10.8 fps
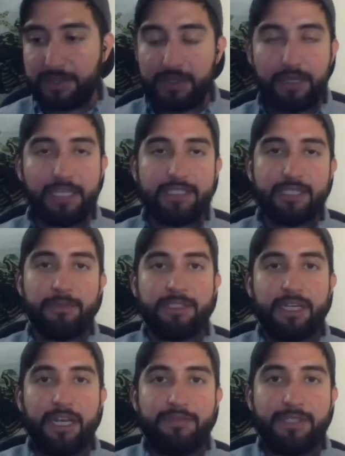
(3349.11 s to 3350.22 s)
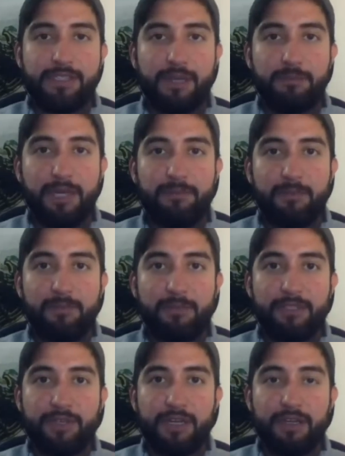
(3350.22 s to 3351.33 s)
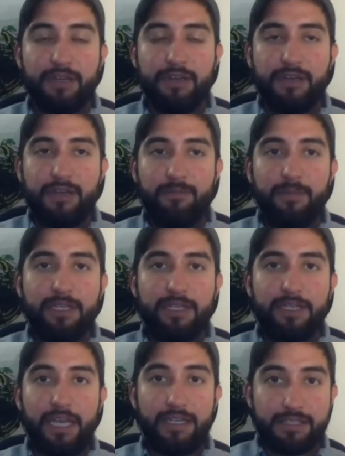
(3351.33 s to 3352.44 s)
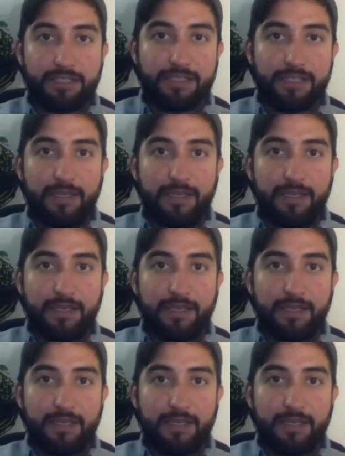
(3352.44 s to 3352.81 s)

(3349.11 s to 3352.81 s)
I think someone's going to have to step up and maybe try to make a case.